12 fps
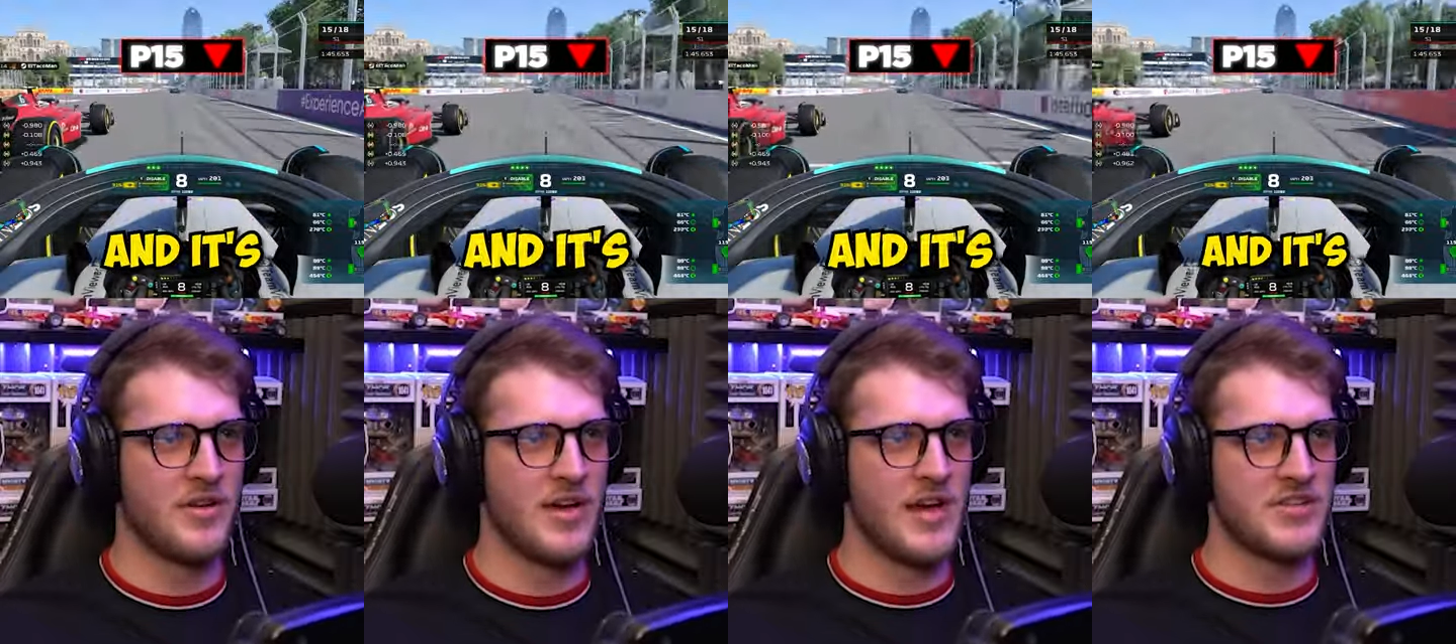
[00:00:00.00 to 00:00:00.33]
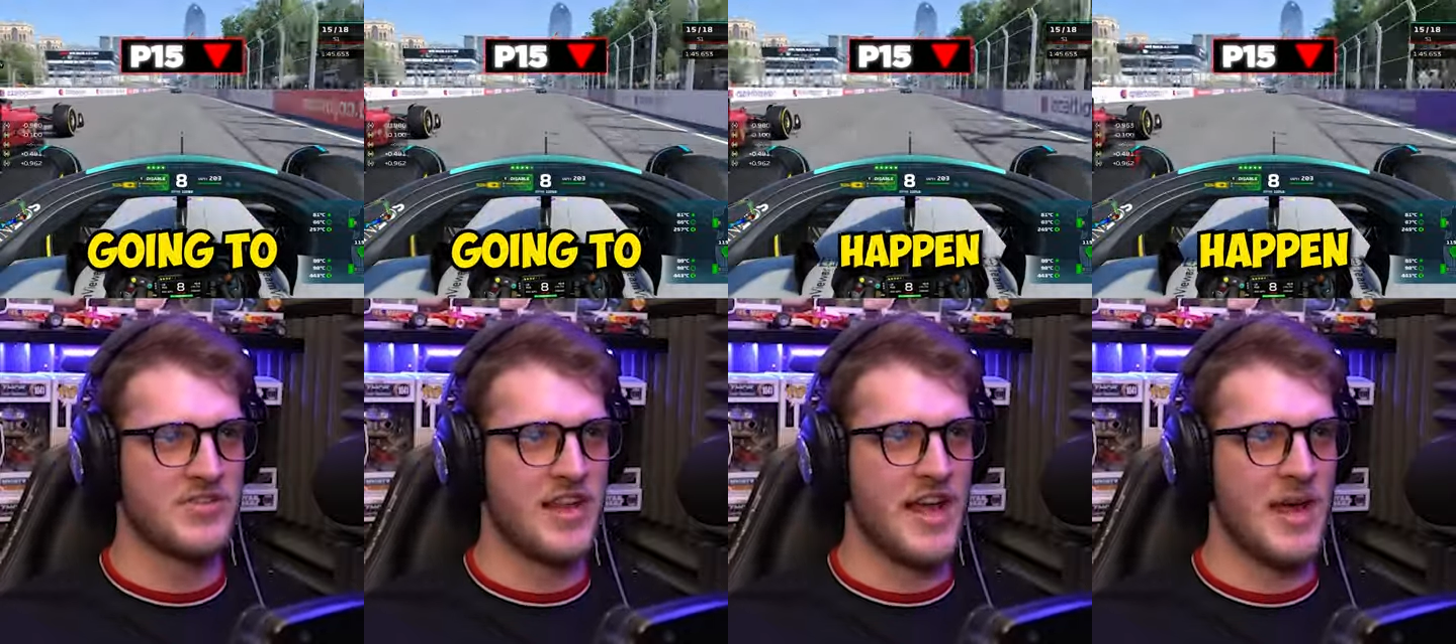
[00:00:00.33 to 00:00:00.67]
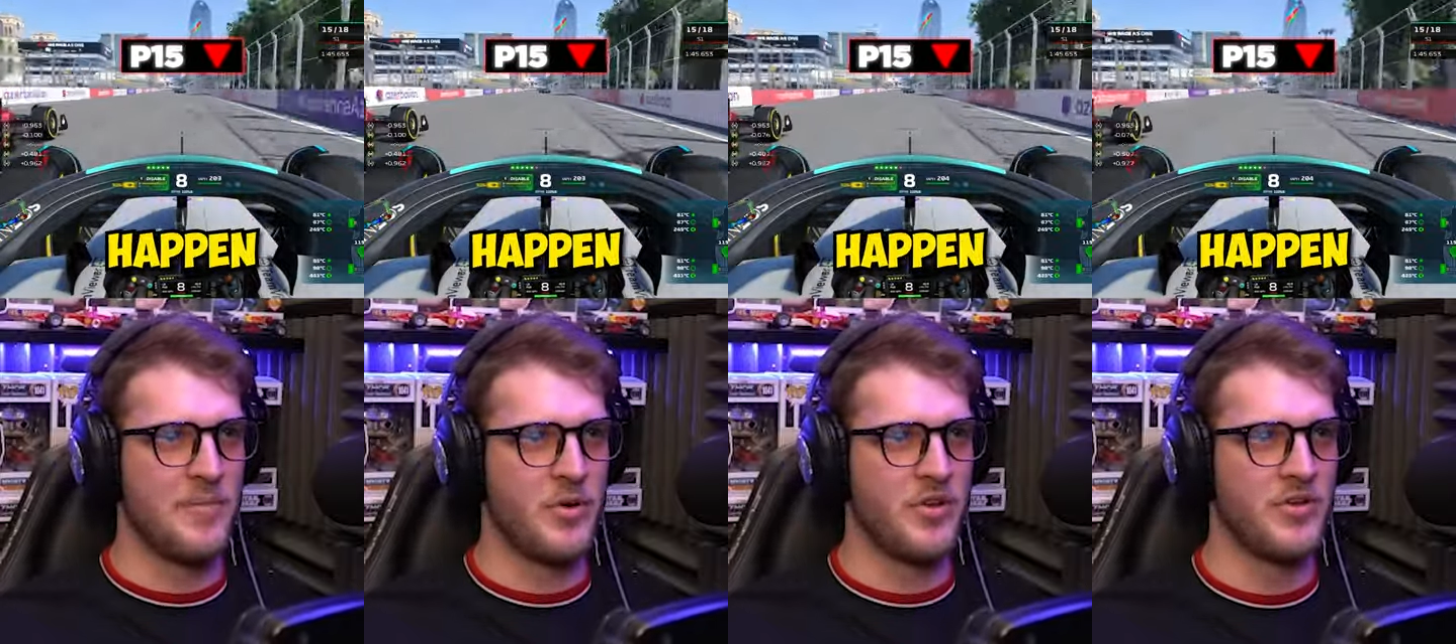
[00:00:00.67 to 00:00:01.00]
And it's going to
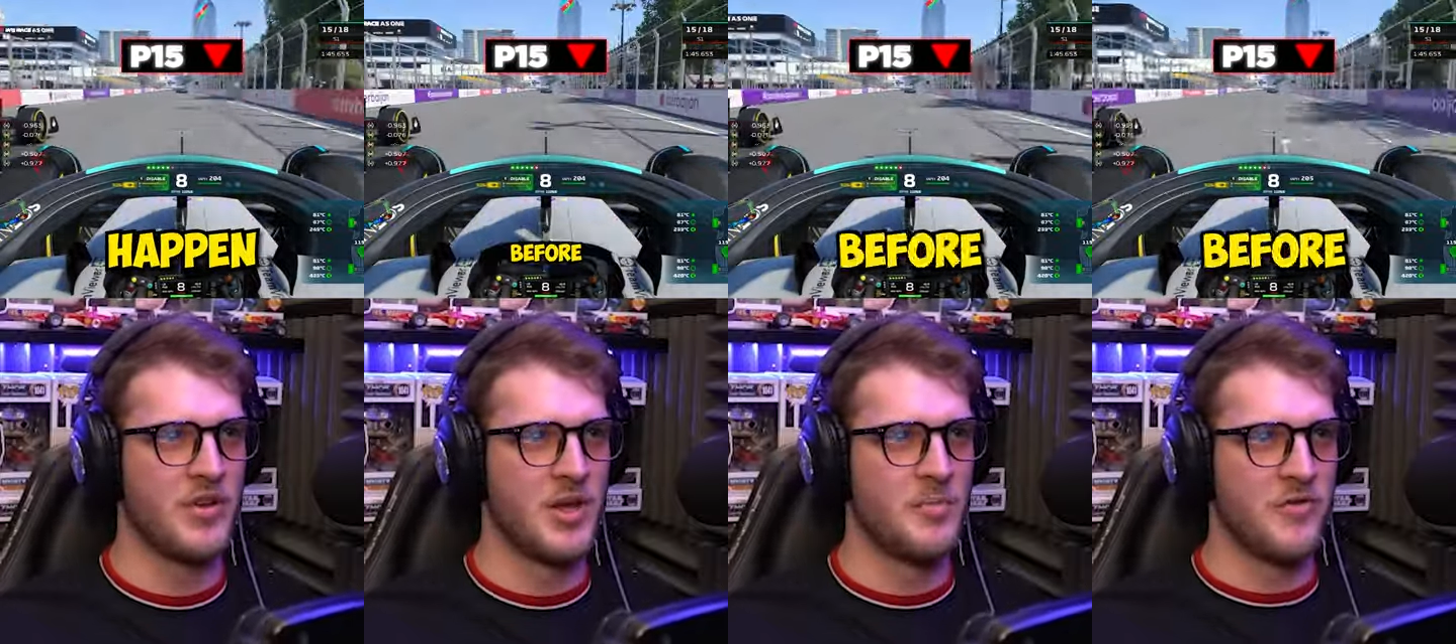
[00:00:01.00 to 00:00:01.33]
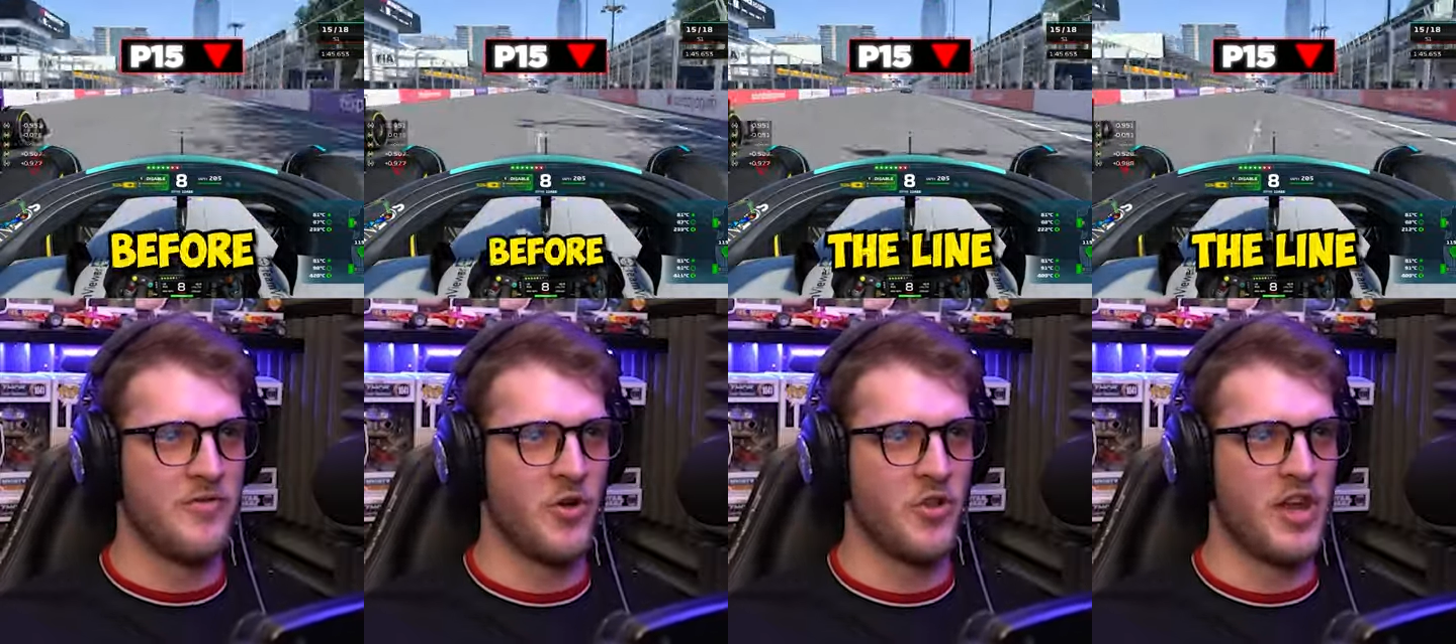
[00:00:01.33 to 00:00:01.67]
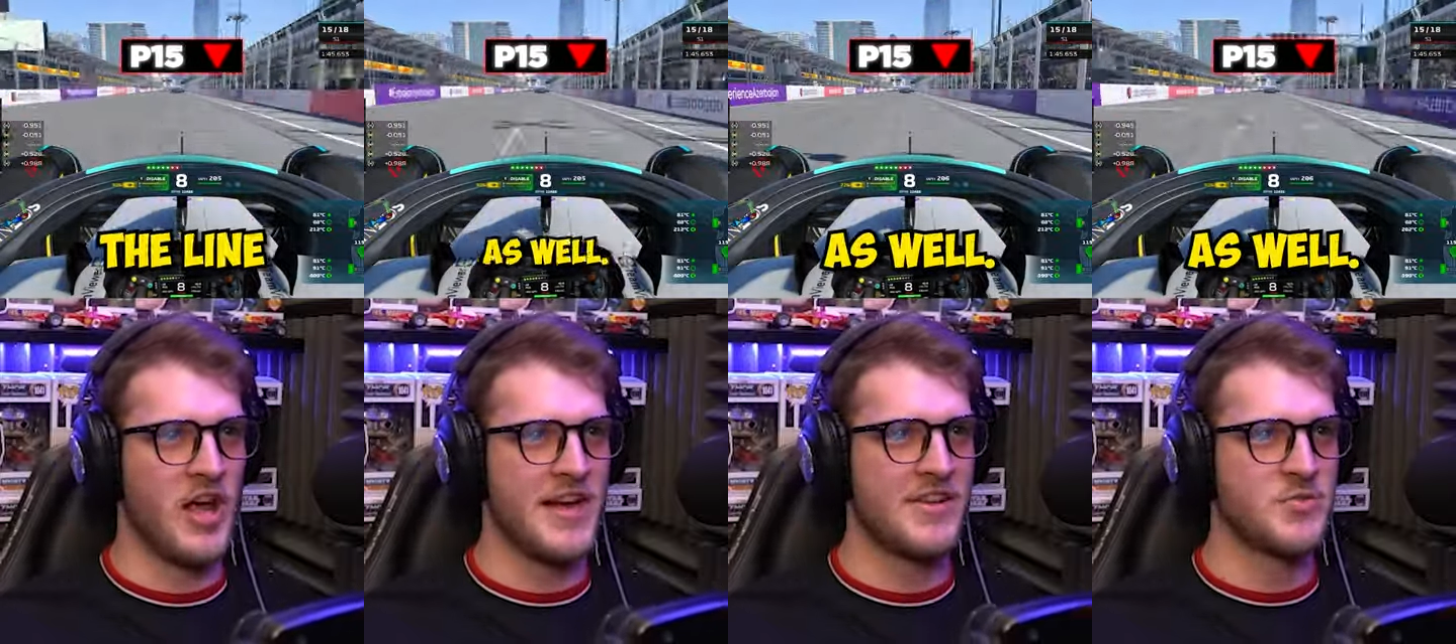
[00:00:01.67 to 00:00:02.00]
happen before the
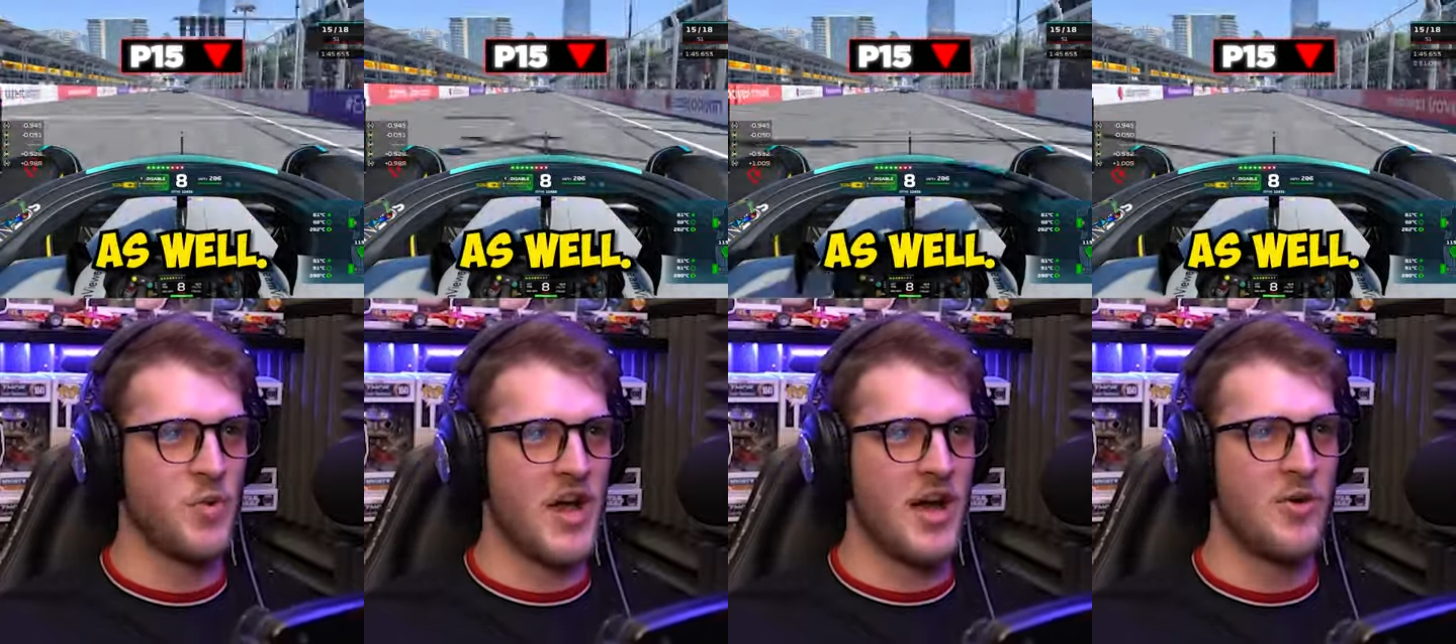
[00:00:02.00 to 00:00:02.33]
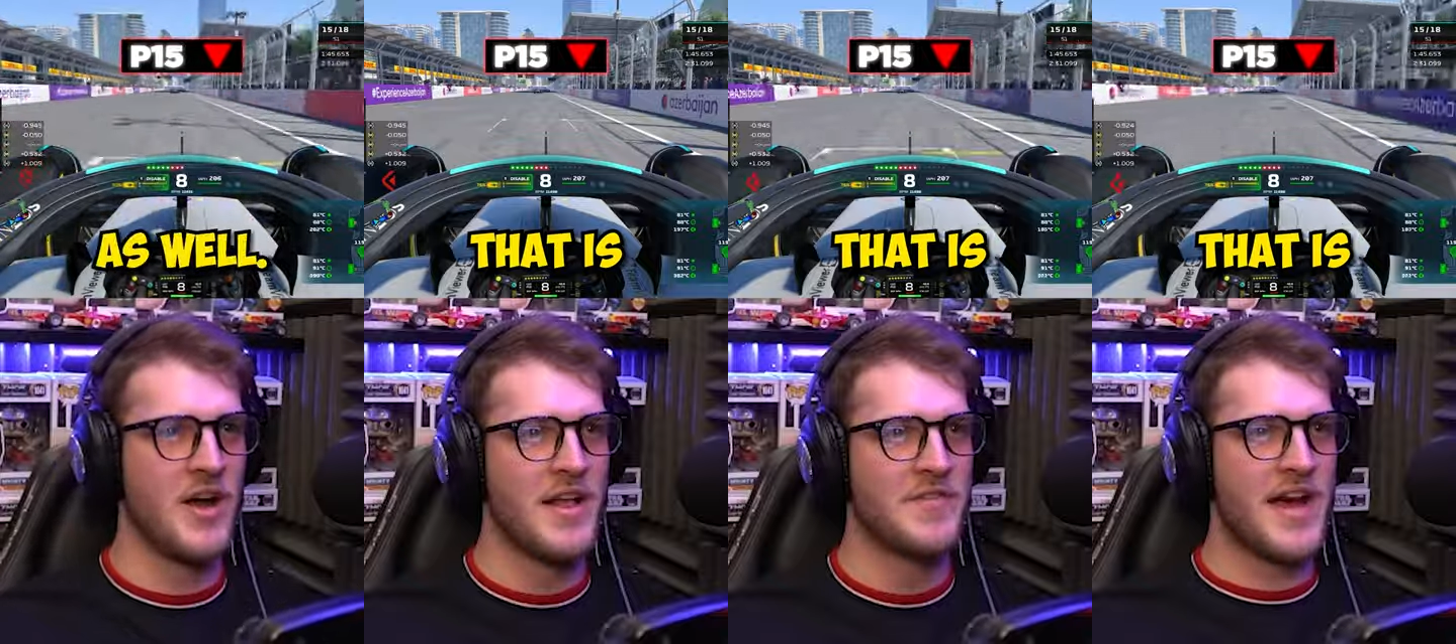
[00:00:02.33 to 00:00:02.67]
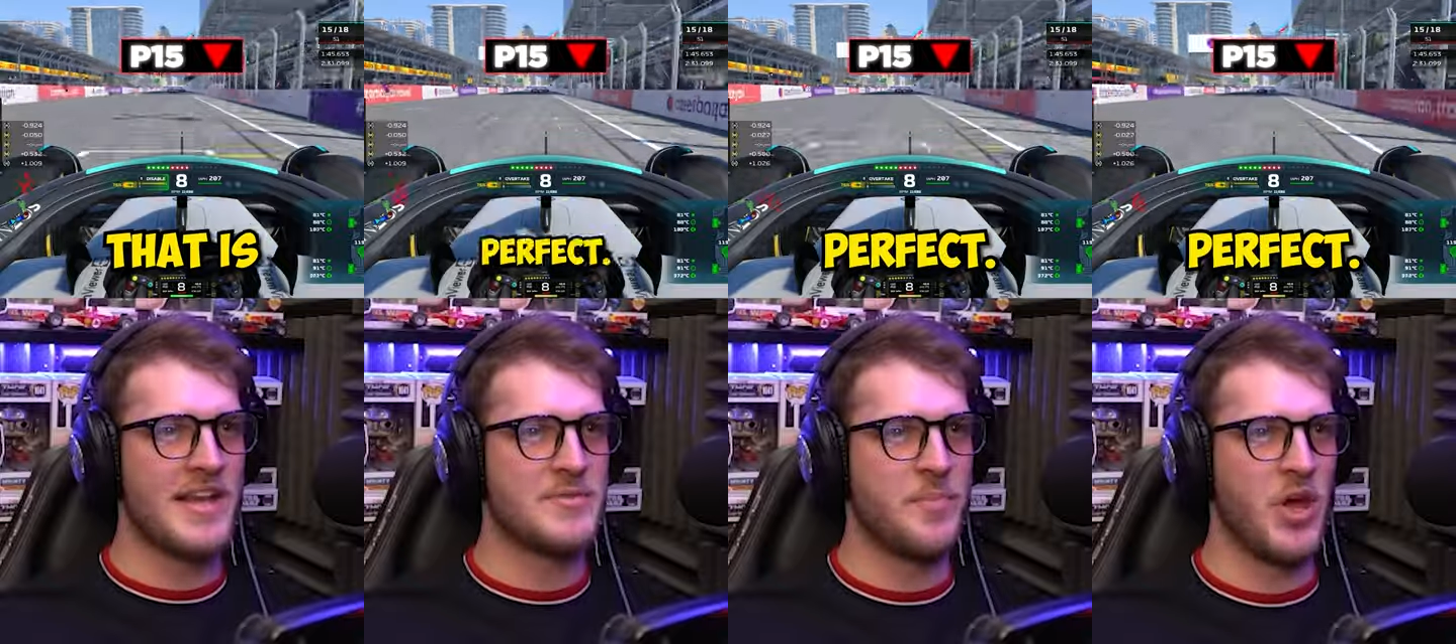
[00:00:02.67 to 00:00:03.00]
line as well. That
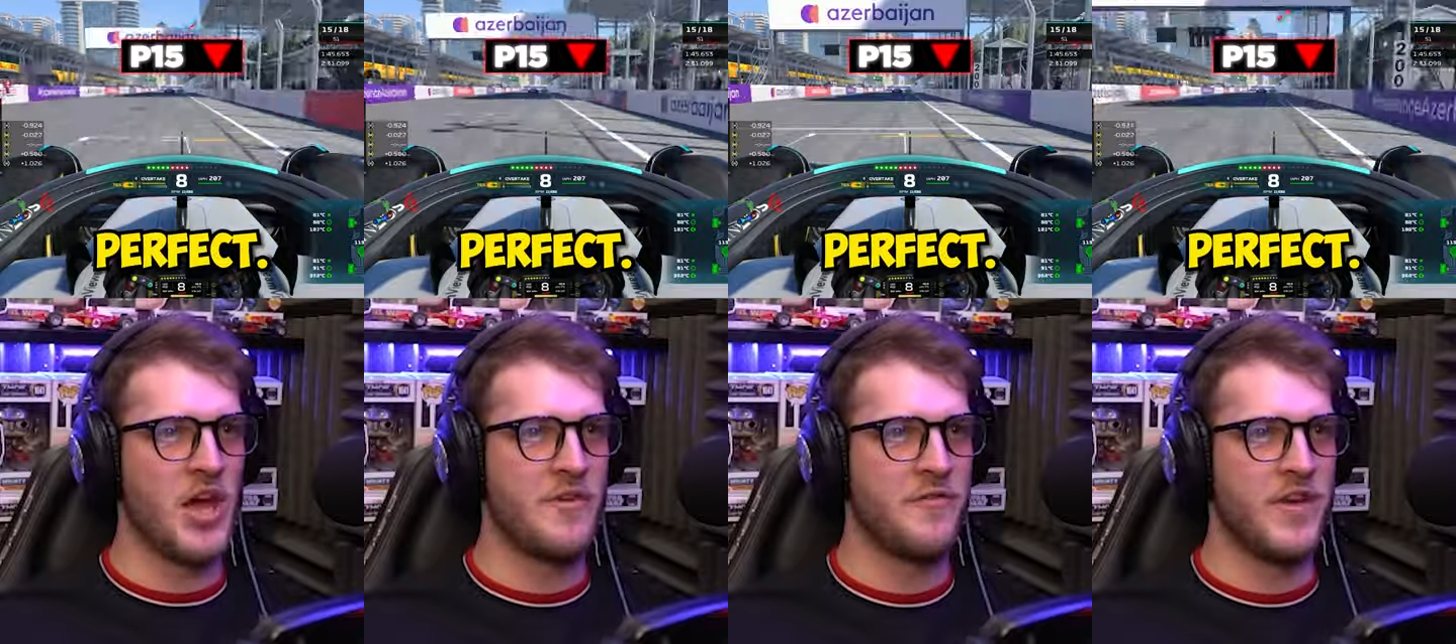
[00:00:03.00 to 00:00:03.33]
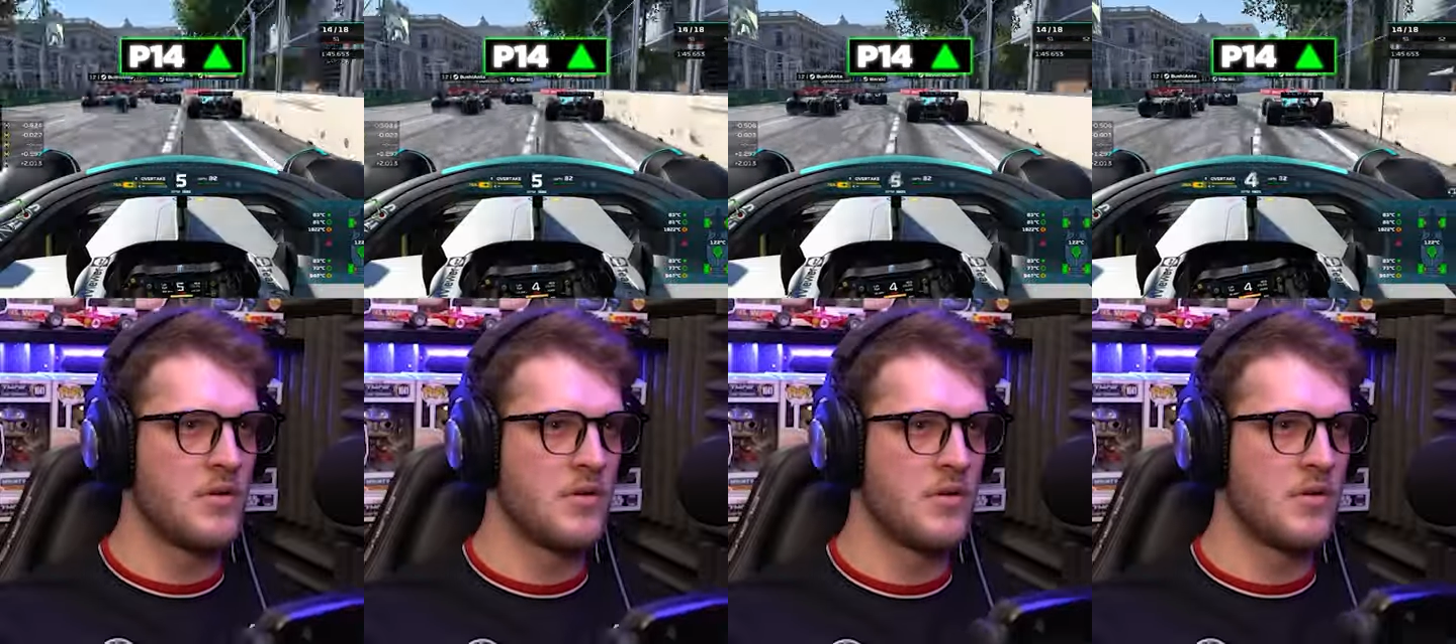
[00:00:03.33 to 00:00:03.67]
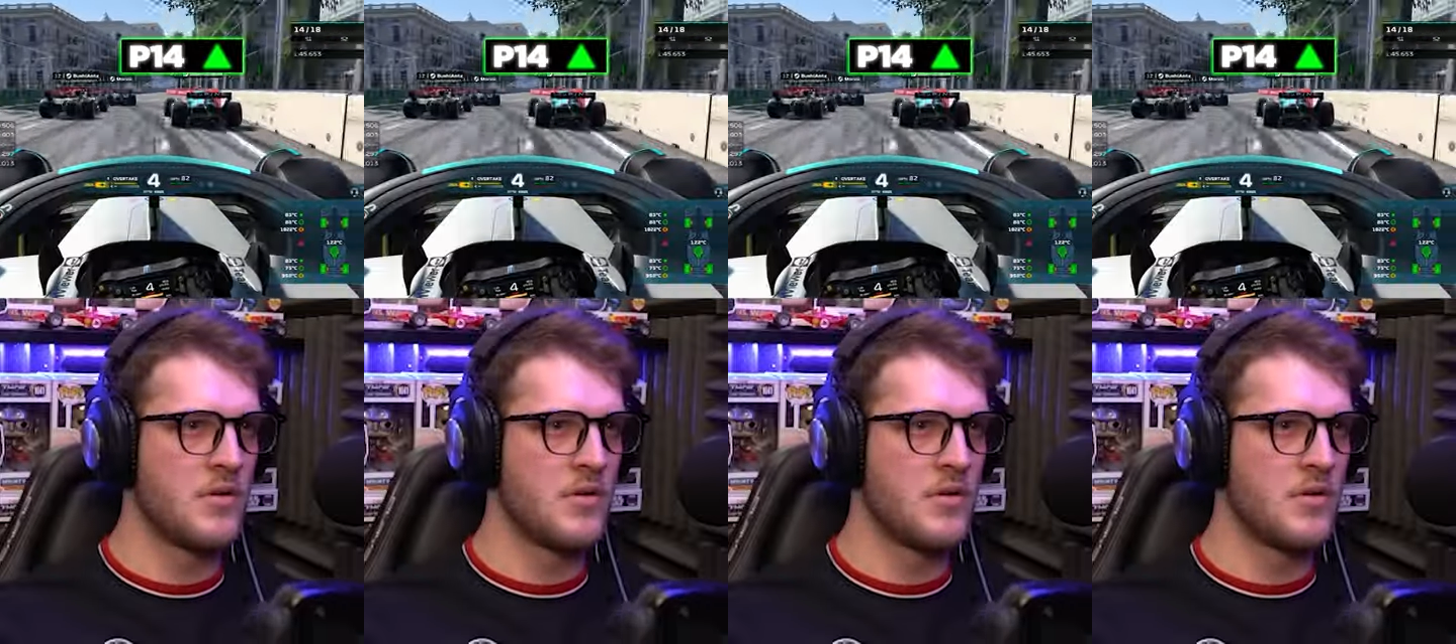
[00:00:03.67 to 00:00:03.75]
is perfect.